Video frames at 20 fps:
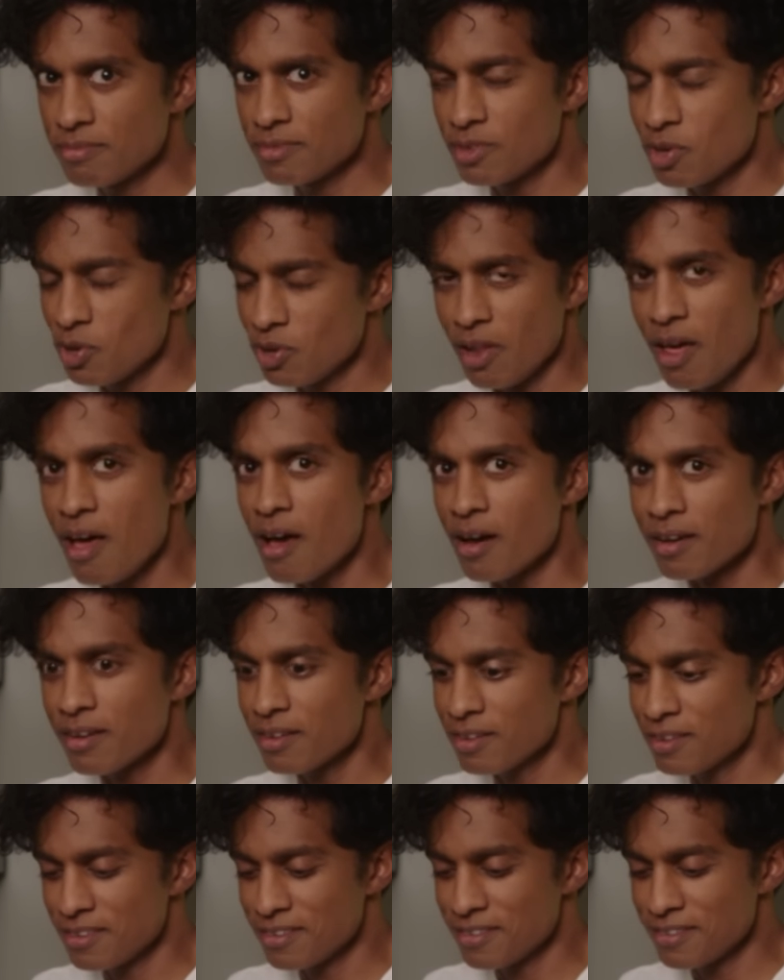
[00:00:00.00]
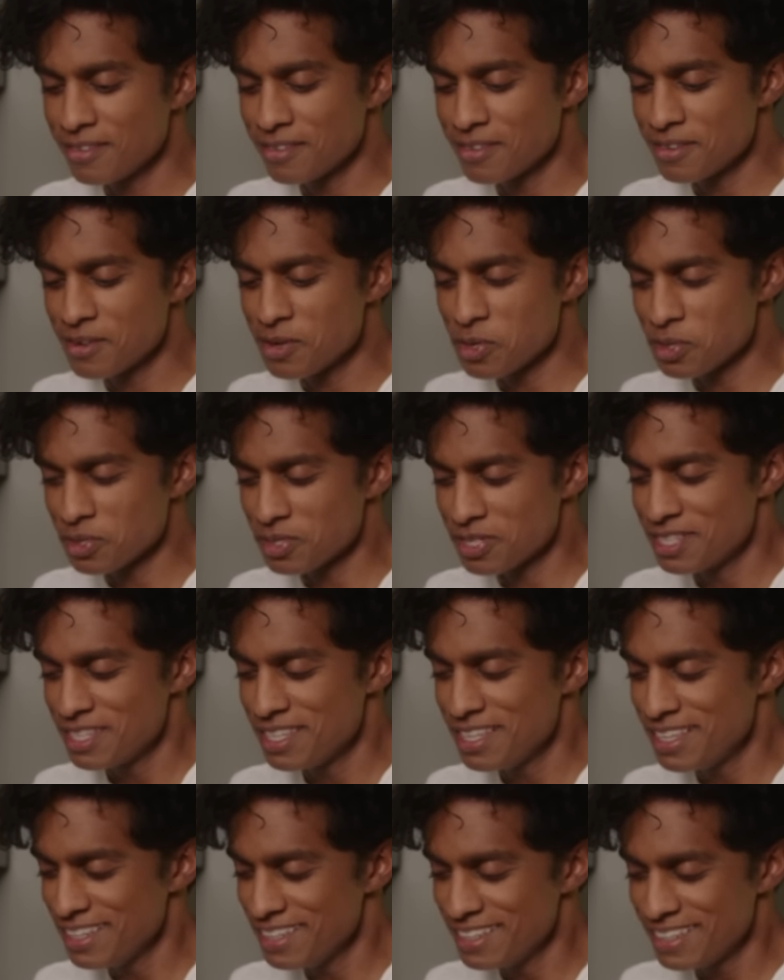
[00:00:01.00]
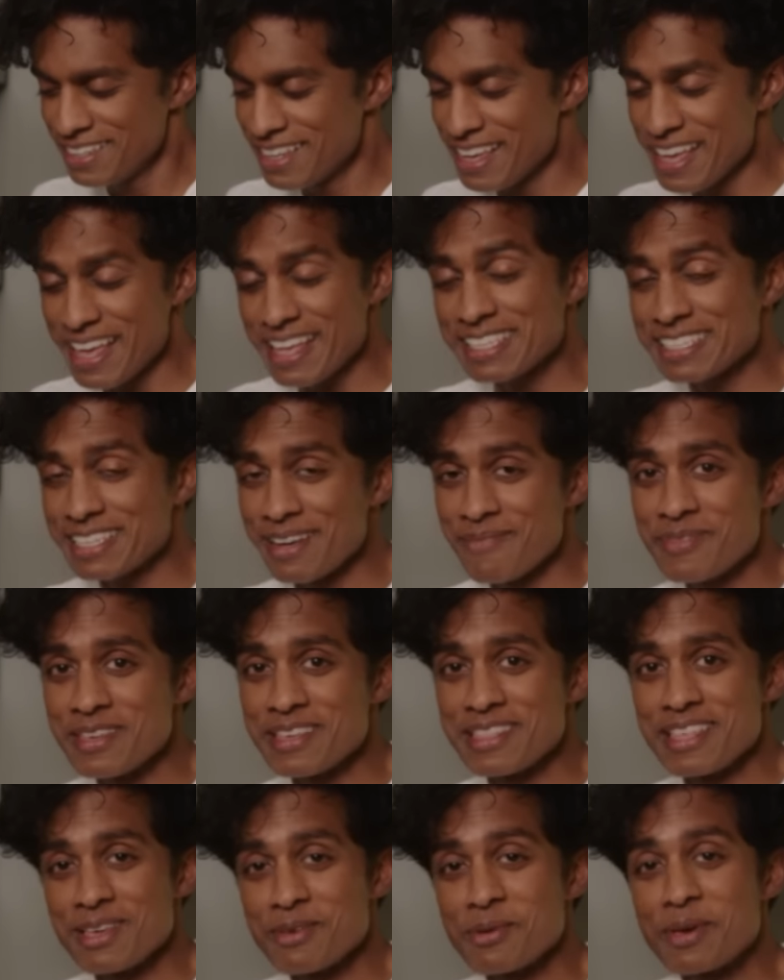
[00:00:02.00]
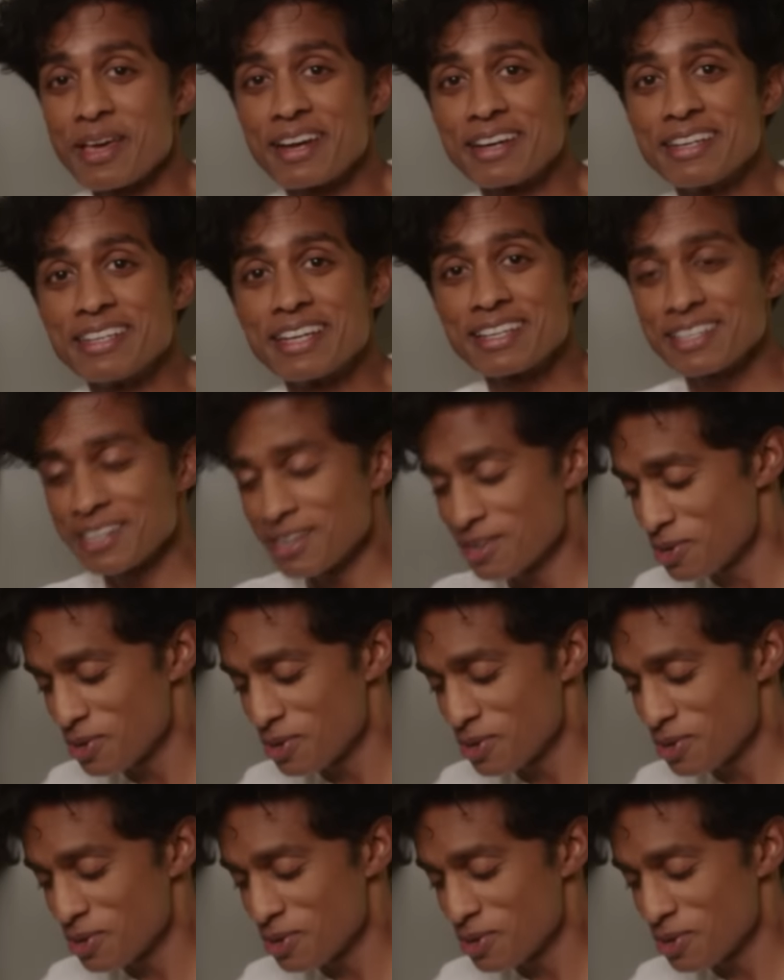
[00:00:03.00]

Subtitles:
good luck, because it's something that you get addicted